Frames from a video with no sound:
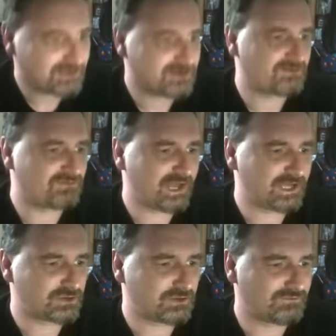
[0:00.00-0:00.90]
into the
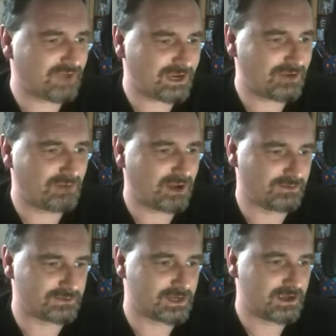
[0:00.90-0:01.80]
flesh with a vacuum
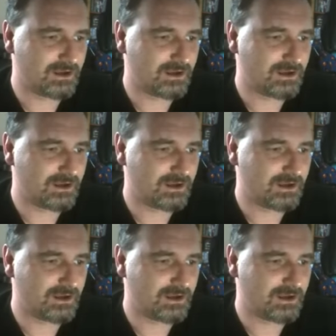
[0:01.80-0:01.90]
hose,